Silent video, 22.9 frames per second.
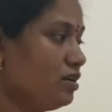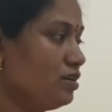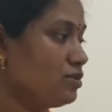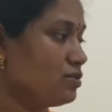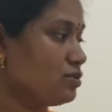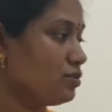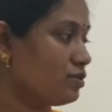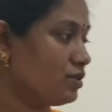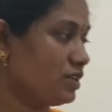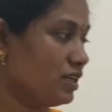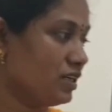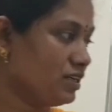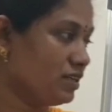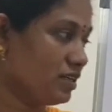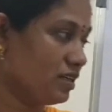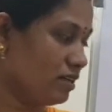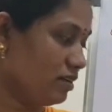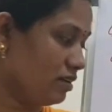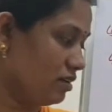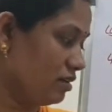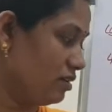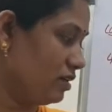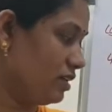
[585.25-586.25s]
So
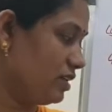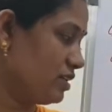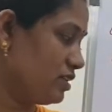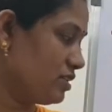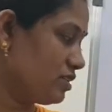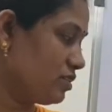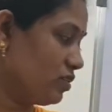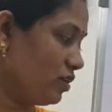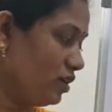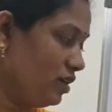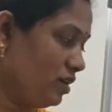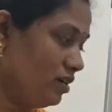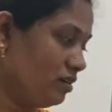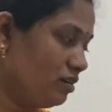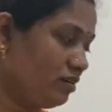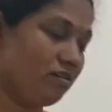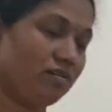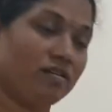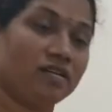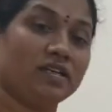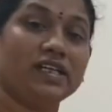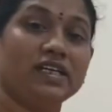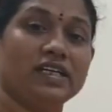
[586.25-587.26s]
that is called
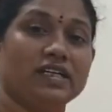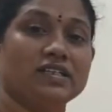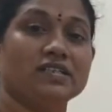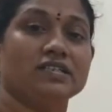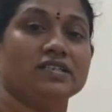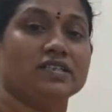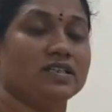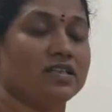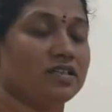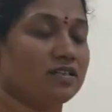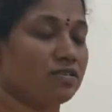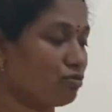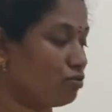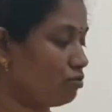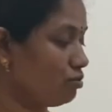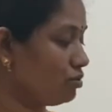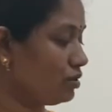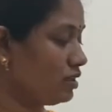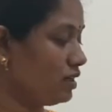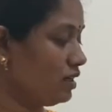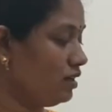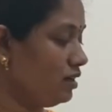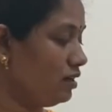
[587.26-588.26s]
TLC,
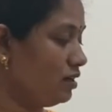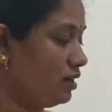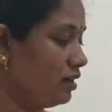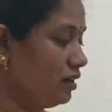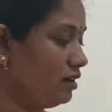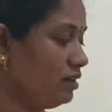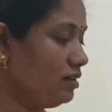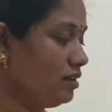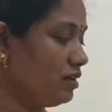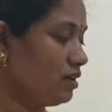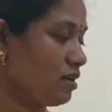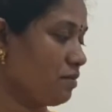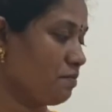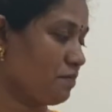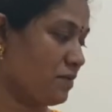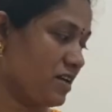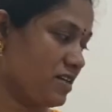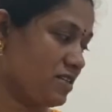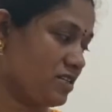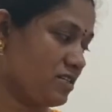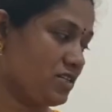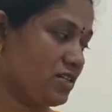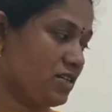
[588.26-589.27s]
total lung
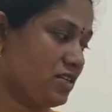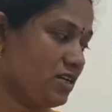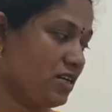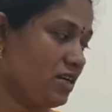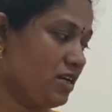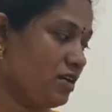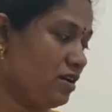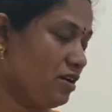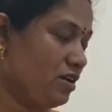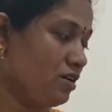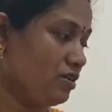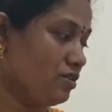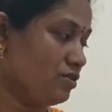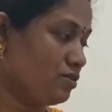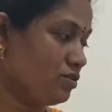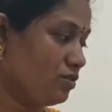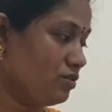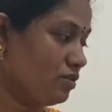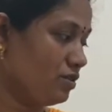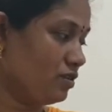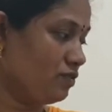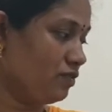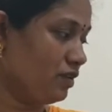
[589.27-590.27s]
capacity.
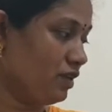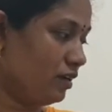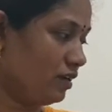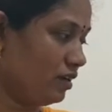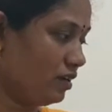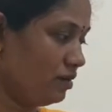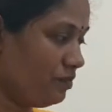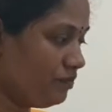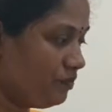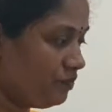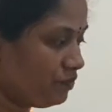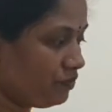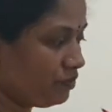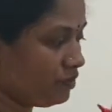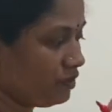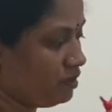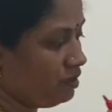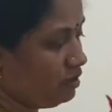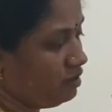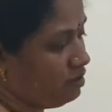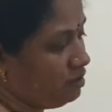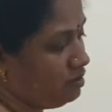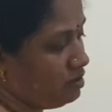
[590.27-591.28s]
So it will come
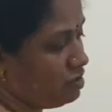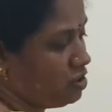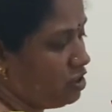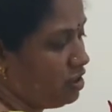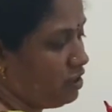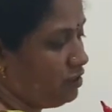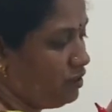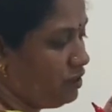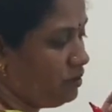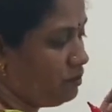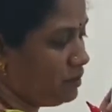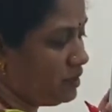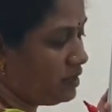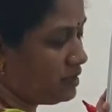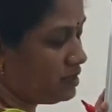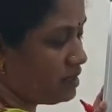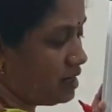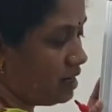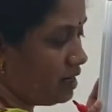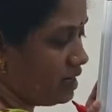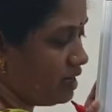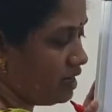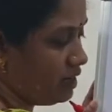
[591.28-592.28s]
TV plus
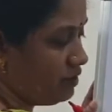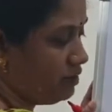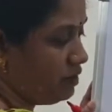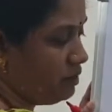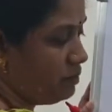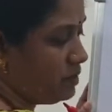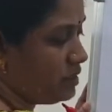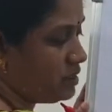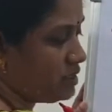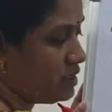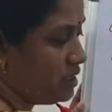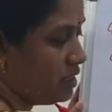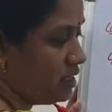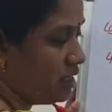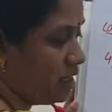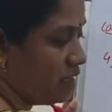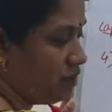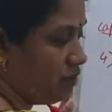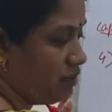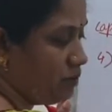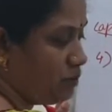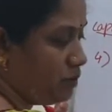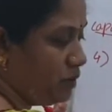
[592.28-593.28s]
IRV plus
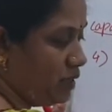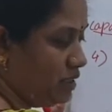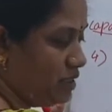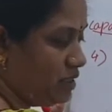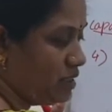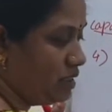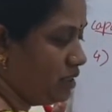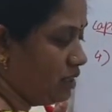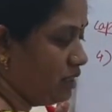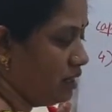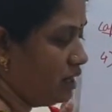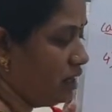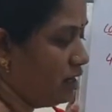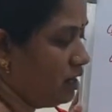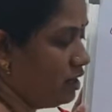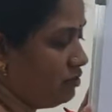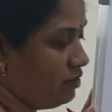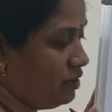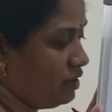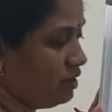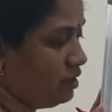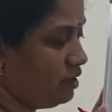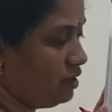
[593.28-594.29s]
ERV plus
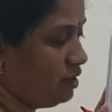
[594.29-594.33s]
RV.